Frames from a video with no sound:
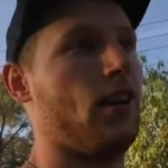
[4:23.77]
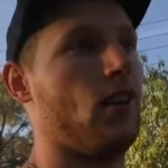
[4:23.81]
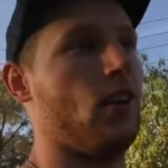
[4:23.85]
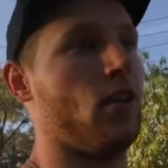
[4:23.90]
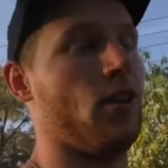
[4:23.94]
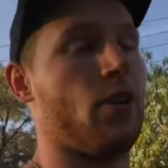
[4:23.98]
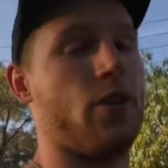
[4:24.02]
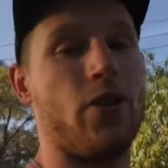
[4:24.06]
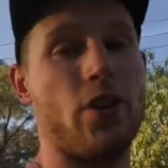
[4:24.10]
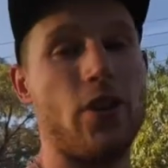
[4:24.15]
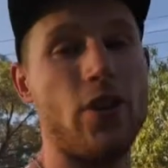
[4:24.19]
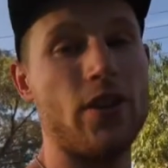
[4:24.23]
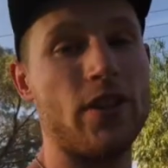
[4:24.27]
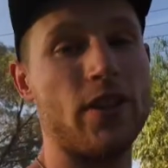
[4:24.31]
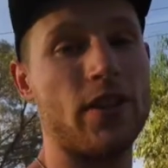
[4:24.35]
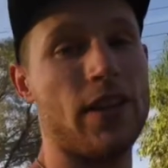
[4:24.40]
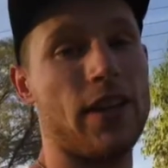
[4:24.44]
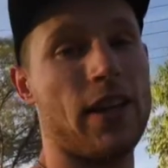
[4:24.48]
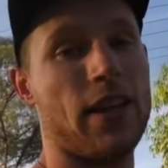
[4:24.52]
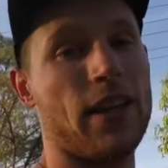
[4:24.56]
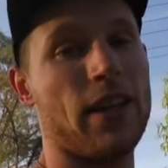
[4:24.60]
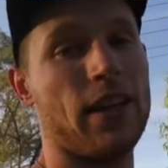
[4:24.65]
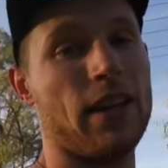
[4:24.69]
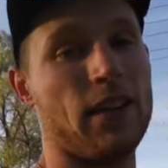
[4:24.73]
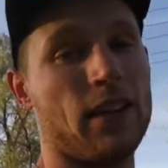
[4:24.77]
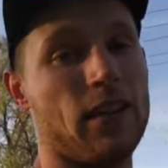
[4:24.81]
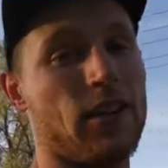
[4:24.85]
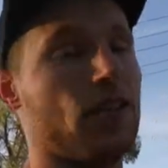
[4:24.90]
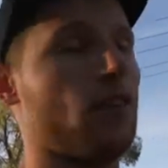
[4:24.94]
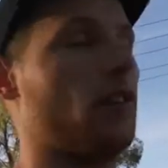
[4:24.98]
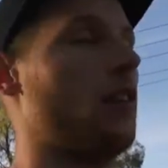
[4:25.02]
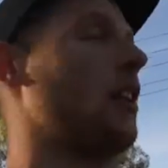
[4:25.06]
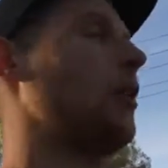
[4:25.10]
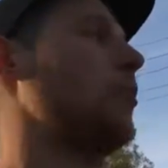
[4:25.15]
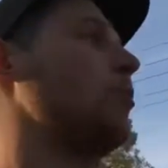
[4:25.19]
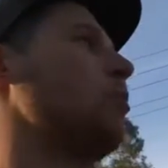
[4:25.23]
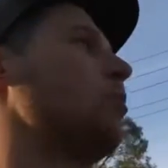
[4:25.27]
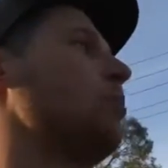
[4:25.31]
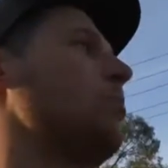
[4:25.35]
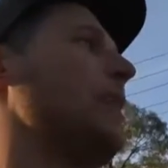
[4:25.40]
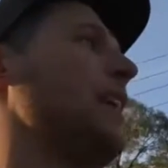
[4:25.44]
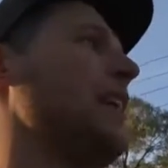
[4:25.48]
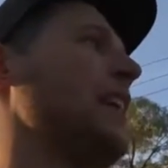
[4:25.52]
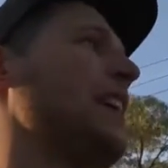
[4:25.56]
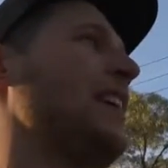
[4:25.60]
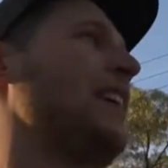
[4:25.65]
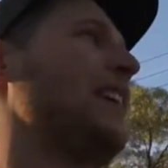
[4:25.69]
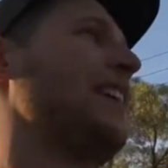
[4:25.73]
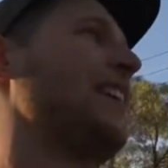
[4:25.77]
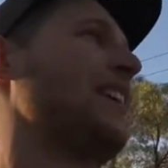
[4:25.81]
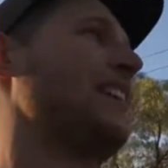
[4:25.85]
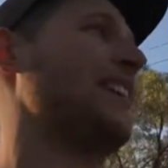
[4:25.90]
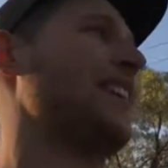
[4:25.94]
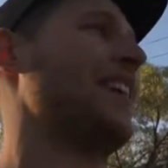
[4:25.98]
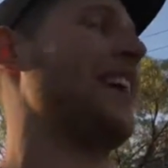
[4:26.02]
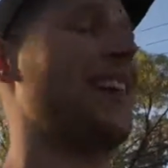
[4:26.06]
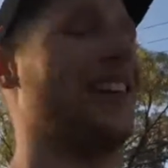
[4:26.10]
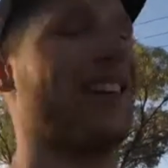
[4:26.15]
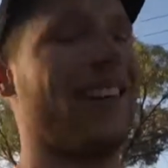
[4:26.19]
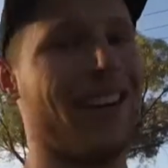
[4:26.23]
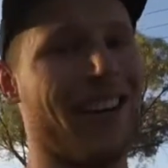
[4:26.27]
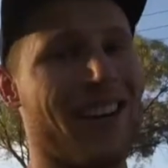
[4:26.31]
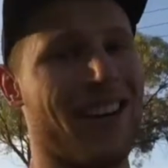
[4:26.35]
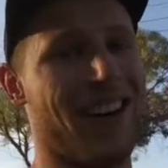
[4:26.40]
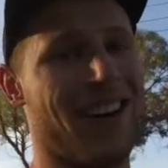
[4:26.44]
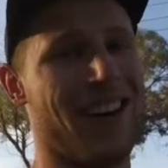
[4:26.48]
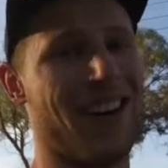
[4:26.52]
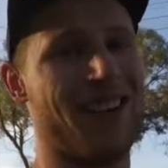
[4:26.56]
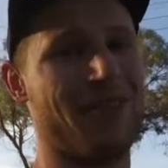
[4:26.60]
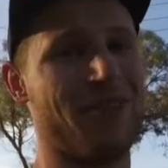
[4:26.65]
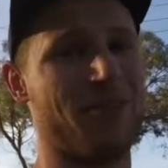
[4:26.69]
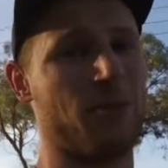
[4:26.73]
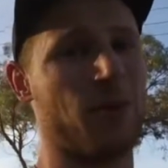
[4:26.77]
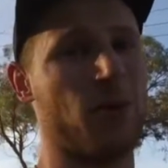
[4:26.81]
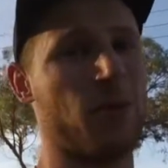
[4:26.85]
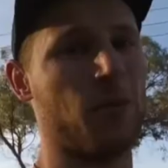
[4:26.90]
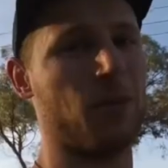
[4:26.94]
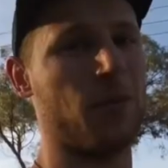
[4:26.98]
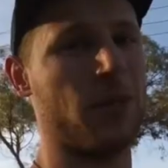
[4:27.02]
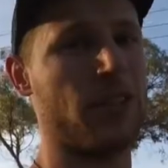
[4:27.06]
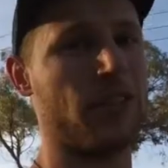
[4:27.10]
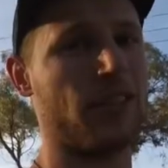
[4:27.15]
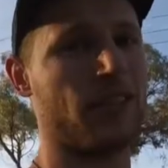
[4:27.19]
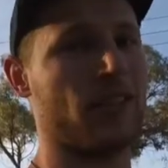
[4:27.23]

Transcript: On Thursday, I will be cutting it in half probably.